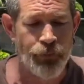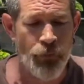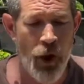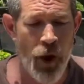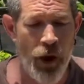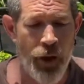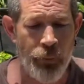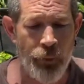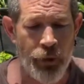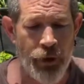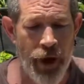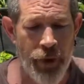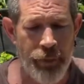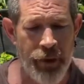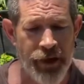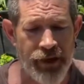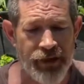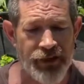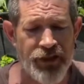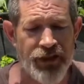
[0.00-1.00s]
When I
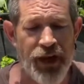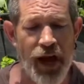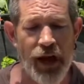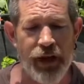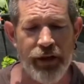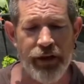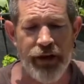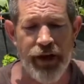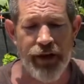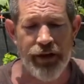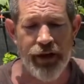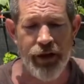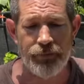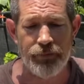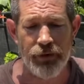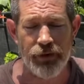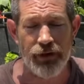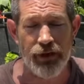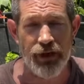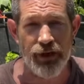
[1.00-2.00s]
make a salad, I keep
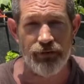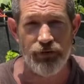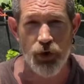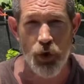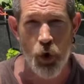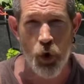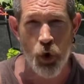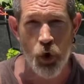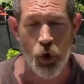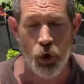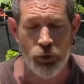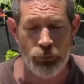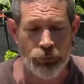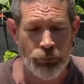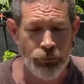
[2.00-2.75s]
the leaves whole.